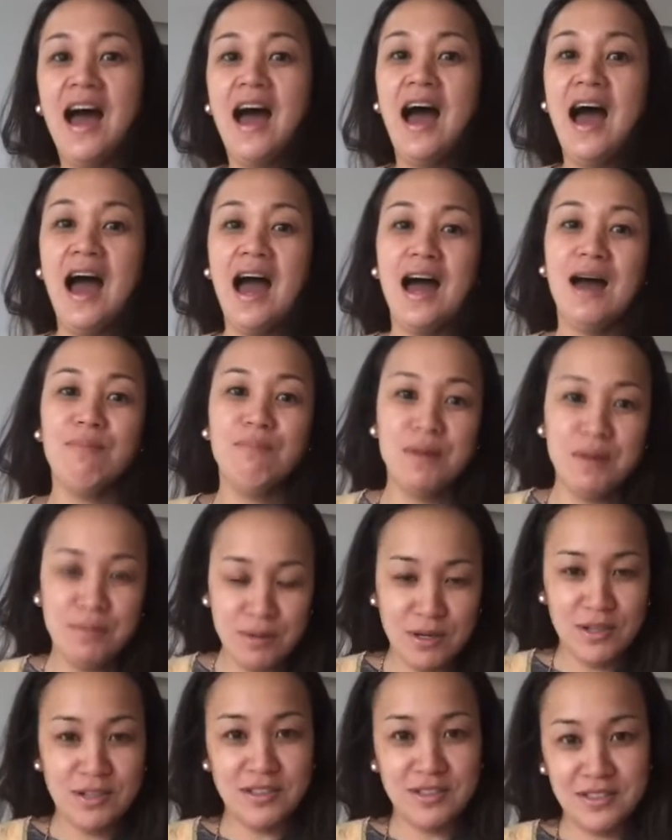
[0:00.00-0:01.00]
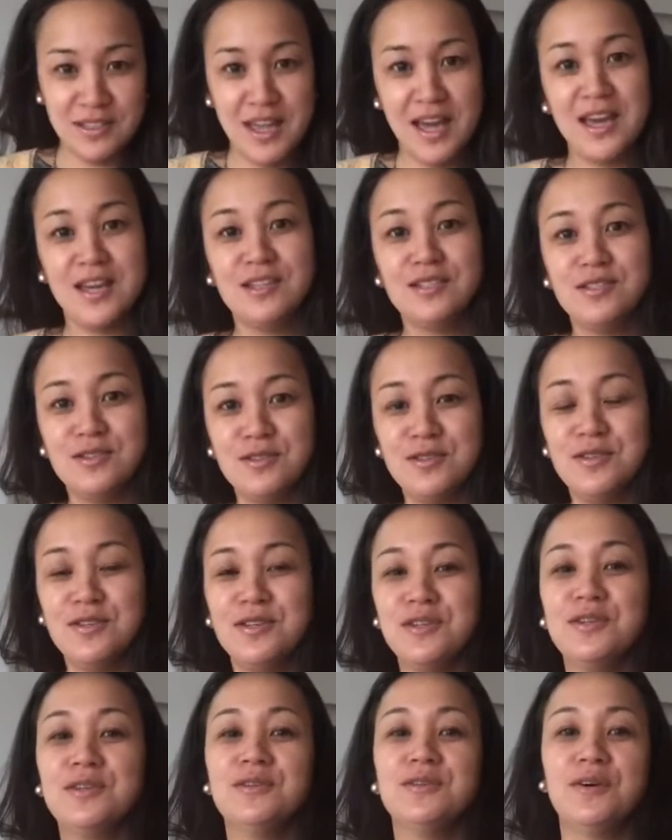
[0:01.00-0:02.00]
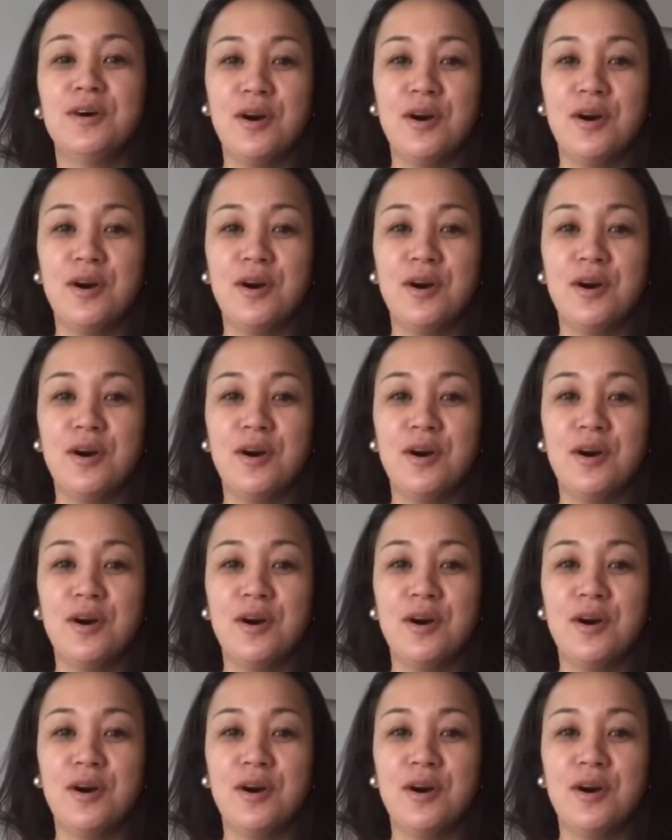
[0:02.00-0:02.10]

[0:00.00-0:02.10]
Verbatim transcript: Happy birthday to you.